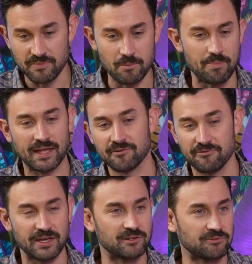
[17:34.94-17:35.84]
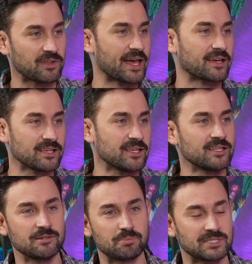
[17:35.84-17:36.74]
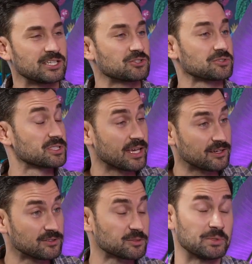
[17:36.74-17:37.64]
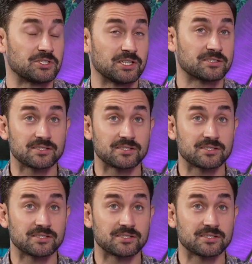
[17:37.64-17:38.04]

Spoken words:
the benefit of like any potential sales, but just